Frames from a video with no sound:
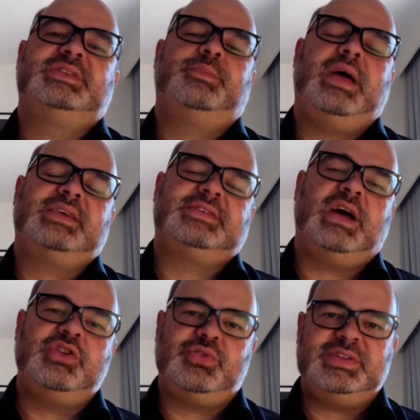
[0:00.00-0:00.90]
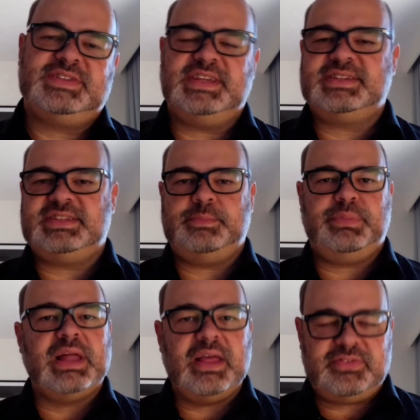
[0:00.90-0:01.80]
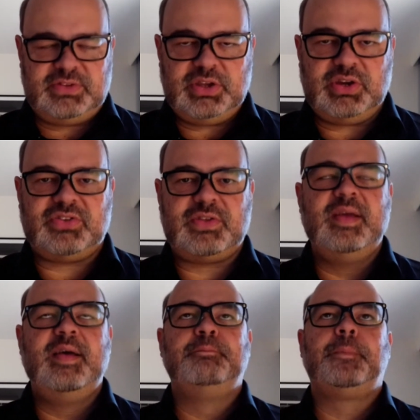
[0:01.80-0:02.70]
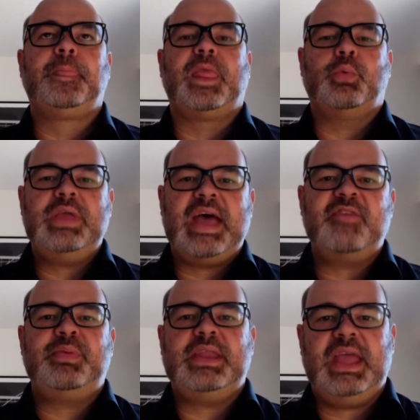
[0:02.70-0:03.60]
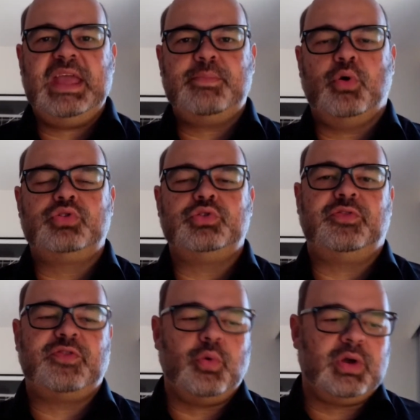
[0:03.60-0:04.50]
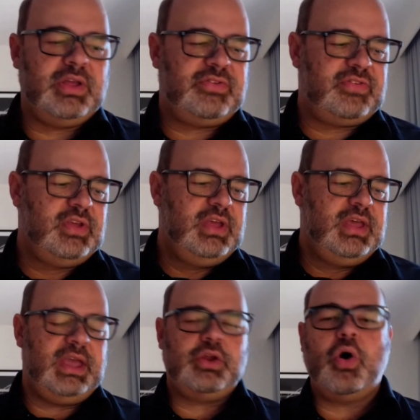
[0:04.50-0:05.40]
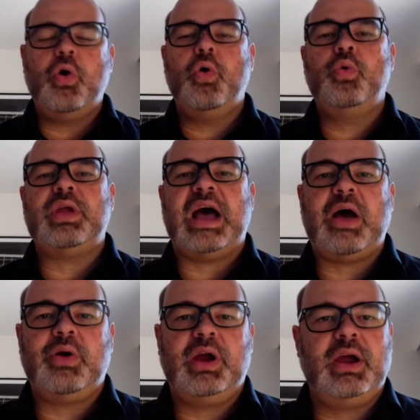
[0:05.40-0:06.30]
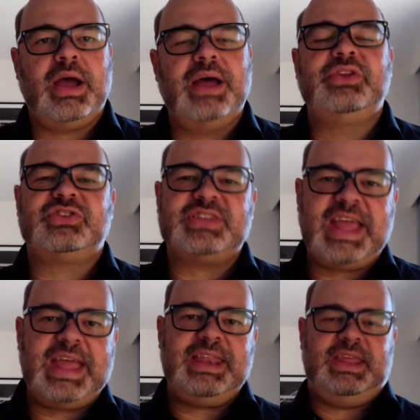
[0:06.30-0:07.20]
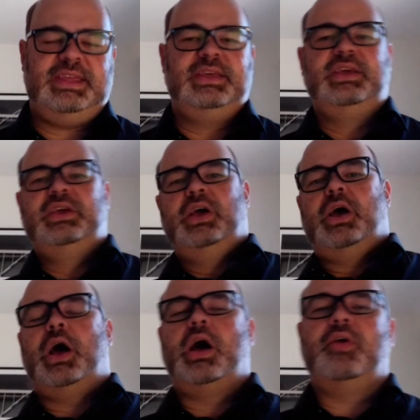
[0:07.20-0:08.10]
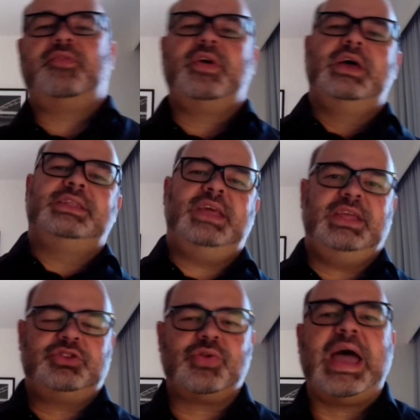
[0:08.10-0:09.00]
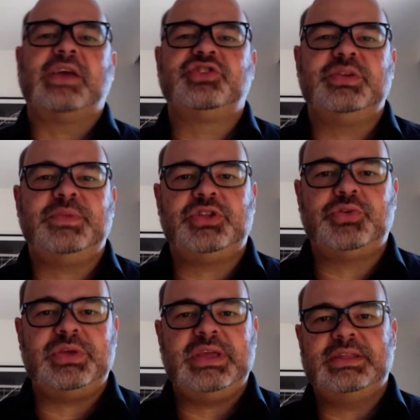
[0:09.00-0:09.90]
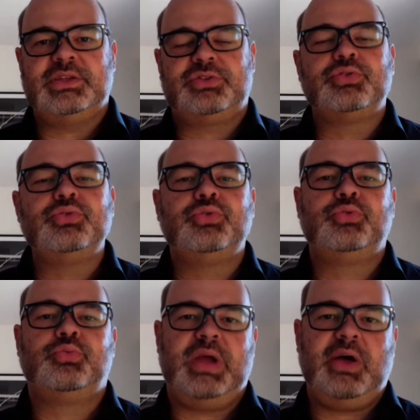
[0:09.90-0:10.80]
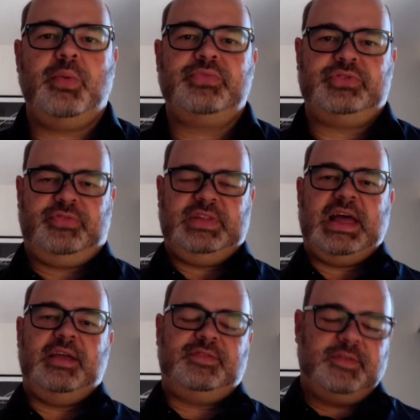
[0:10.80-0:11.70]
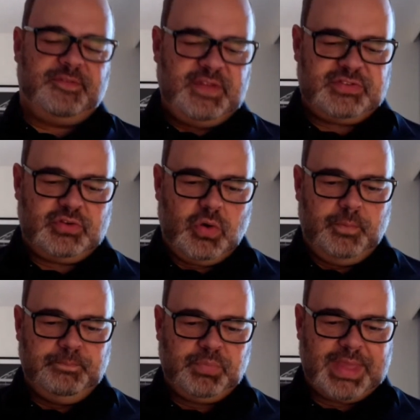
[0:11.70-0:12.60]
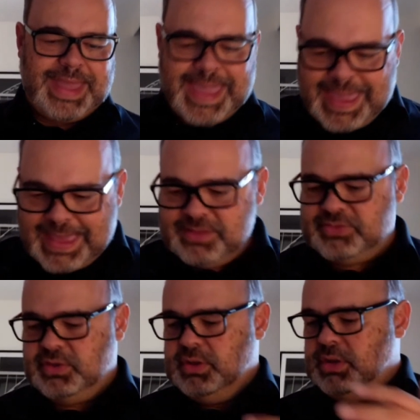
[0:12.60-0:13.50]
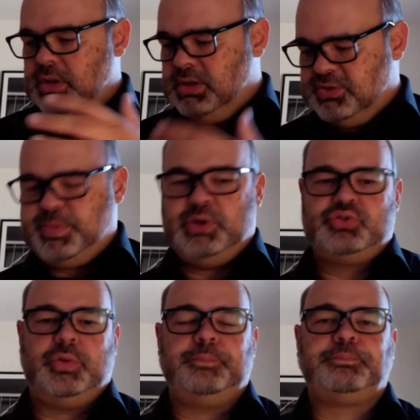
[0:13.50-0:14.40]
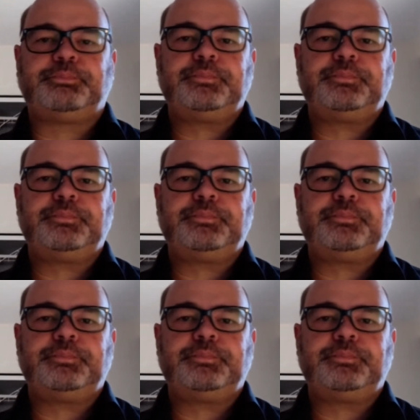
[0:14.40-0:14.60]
in this past 160 plus years, we have been able to focus and hone our understanding of the interaction between the two realms of life, the physical and the spiritual.